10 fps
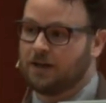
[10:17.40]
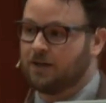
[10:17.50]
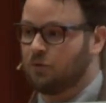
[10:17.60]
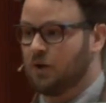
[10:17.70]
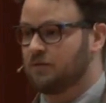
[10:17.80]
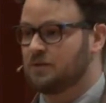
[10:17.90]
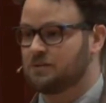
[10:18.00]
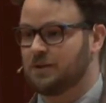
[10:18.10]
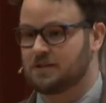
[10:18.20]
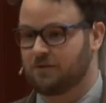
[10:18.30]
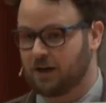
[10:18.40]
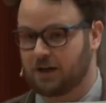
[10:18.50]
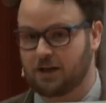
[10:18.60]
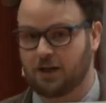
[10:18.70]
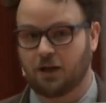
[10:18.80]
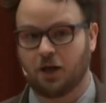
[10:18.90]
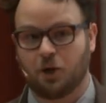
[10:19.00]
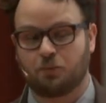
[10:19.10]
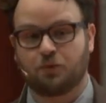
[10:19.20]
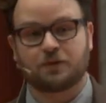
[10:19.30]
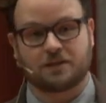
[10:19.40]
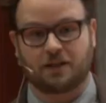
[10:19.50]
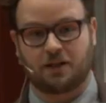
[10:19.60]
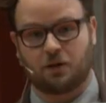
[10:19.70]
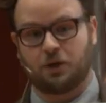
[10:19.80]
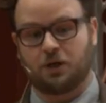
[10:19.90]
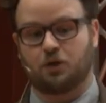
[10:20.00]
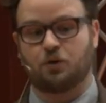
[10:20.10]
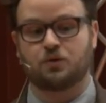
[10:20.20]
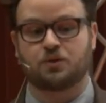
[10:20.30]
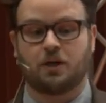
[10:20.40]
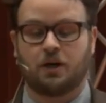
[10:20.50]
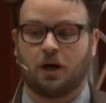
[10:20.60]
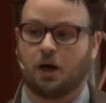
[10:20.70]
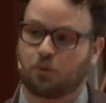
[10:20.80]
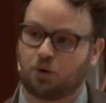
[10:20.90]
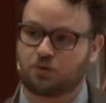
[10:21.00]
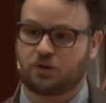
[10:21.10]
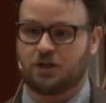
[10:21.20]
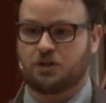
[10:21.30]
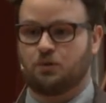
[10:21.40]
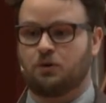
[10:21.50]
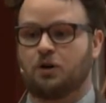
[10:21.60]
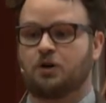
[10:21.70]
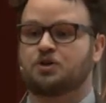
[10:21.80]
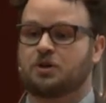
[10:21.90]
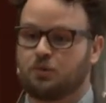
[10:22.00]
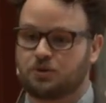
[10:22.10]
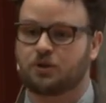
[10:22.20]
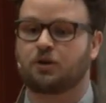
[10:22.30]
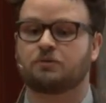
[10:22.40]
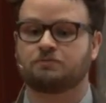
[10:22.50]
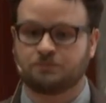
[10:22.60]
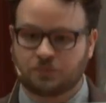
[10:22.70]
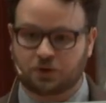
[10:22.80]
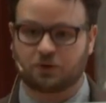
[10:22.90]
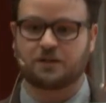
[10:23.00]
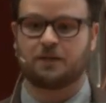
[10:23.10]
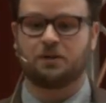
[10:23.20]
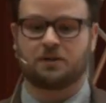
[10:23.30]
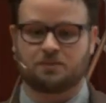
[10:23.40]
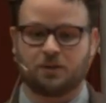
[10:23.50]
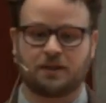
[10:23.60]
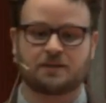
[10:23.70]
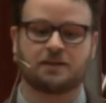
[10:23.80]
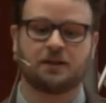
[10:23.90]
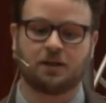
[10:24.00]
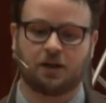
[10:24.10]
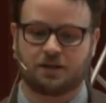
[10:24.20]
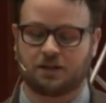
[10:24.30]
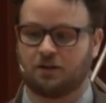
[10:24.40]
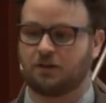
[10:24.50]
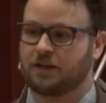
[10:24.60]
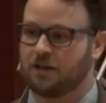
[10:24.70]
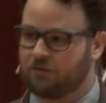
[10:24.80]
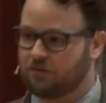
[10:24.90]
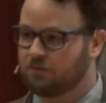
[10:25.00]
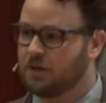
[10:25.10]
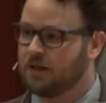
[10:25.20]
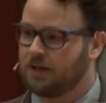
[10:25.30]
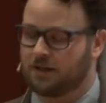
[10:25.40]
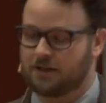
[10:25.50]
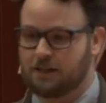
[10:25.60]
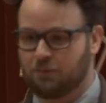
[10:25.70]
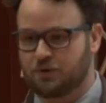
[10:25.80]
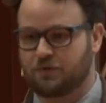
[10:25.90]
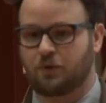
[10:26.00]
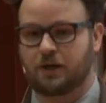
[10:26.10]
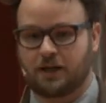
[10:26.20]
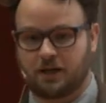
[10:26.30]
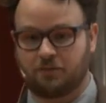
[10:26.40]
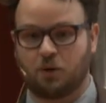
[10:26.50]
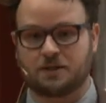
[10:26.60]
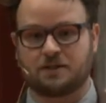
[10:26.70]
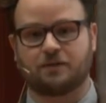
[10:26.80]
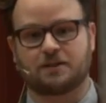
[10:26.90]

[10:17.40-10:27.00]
if you haven't specified any previous data that we can use, a probe strategy will launch, and it will start sort of sampling the space until enough examples of the right kind, enough positive